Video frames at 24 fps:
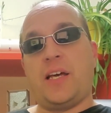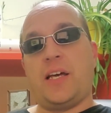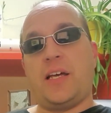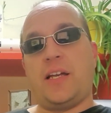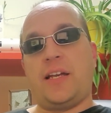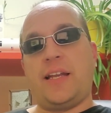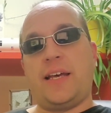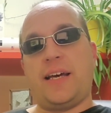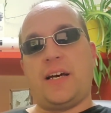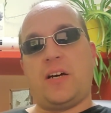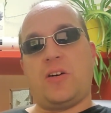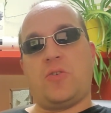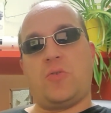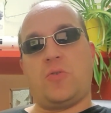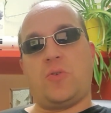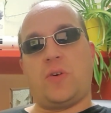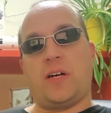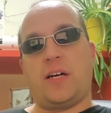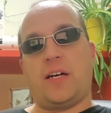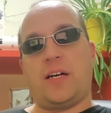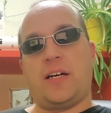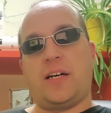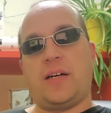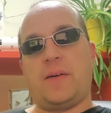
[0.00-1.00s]

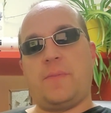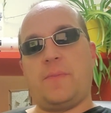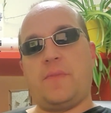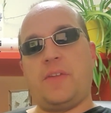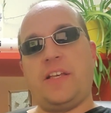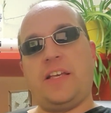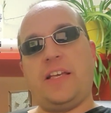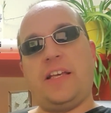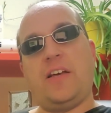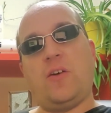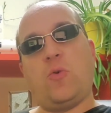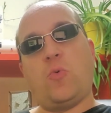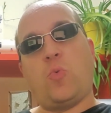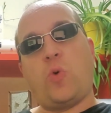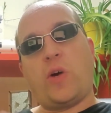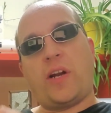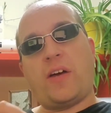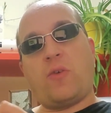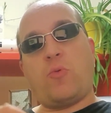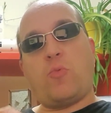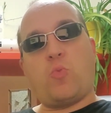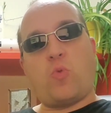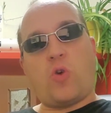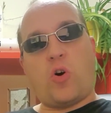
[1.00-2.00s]
Now,
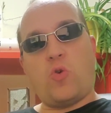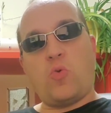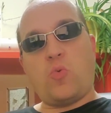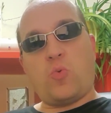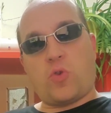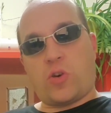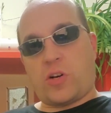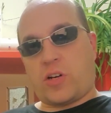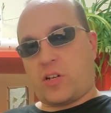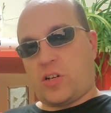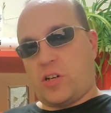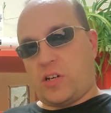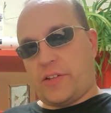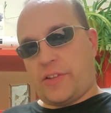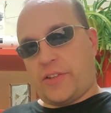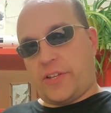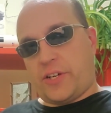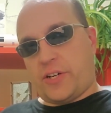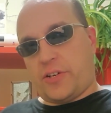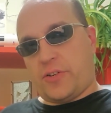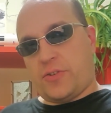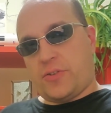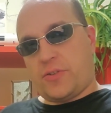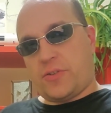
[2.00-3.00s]
what it won't work on,
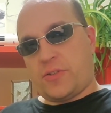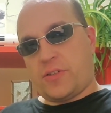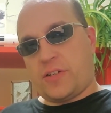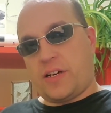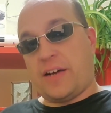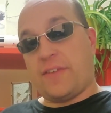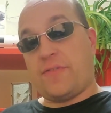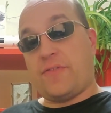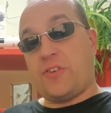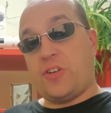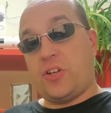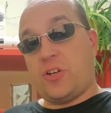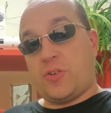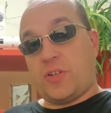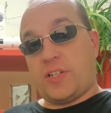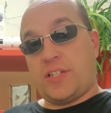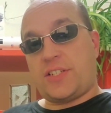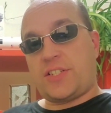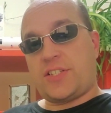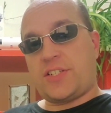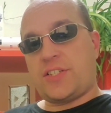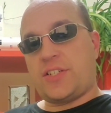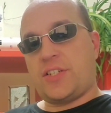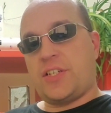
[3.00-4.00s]
though, I've
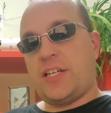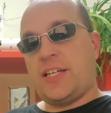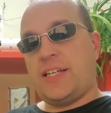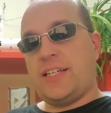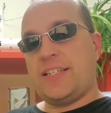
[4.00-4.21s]
noticed,